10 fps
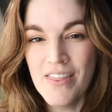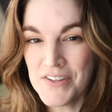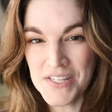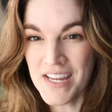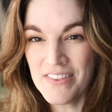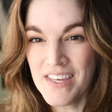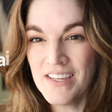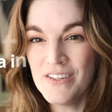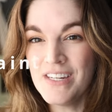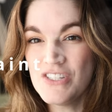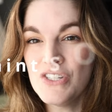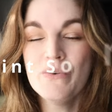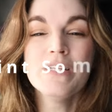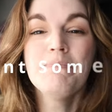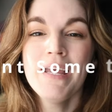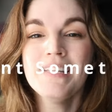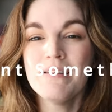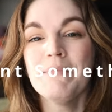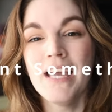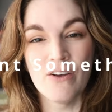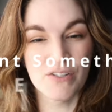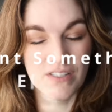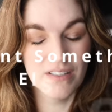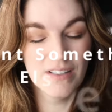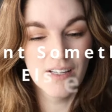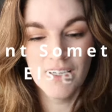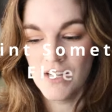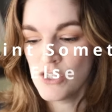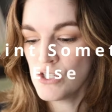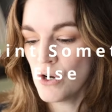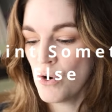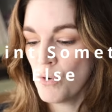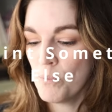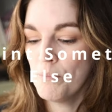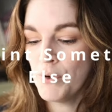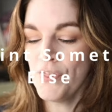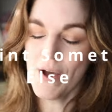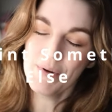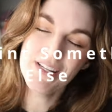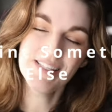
The second thing you need to do is paint something else. So put that one